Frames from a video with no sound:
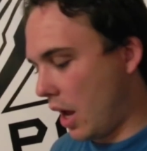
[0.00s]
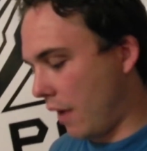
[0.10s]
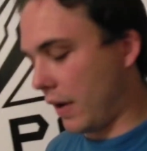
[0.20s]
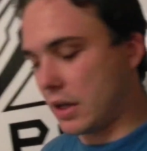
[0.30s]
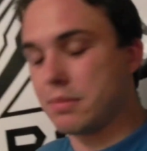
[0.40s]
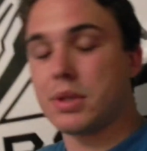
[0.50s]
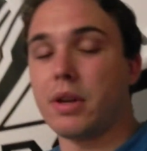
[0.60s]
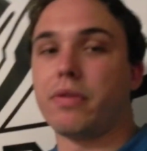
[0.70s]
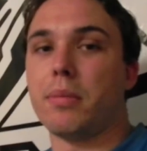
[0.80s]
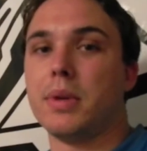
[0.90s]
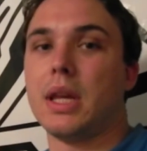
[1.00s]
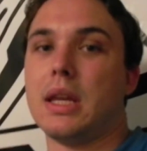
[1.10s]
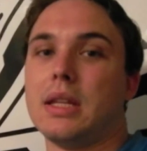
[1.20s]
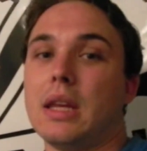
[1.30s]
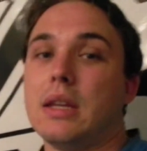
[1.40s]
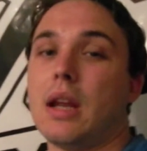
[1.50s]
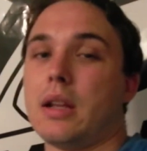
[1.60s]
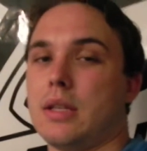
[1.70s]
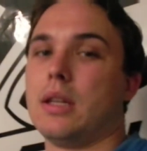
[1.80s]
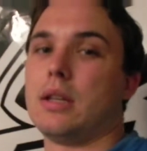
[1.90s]
I've got some stuff from them today. They did not
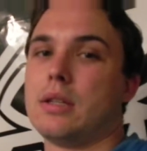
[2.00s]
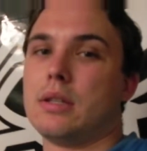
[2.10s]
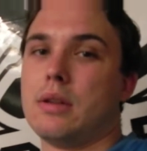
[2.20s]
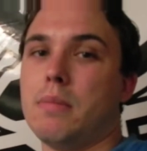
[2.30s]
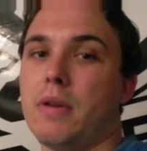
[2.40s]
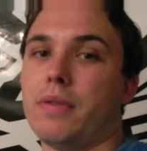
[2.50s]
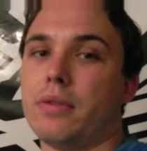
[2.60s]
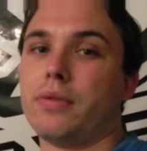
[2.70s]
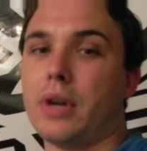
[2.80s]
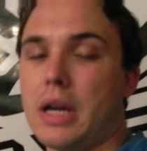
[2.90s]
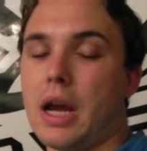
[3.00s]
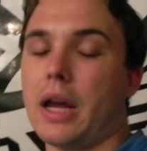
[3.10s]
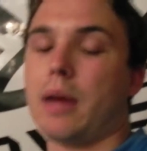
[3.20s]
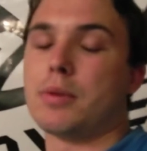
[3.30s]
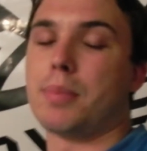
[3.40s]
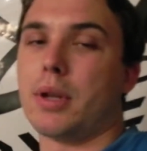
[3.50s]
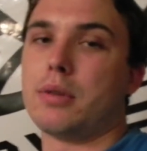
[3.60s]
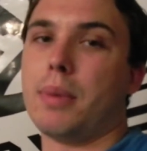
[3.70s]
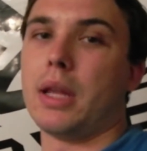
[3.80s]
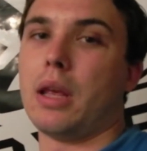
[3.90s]
send this to me for free. I am sponsored
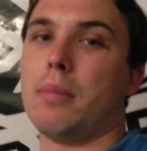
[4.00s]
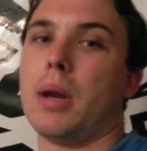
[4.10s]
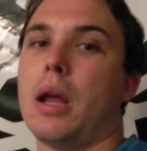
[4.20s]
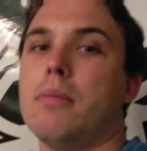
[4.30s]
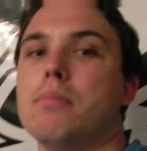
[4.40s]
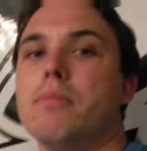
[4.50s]
by them, and I'm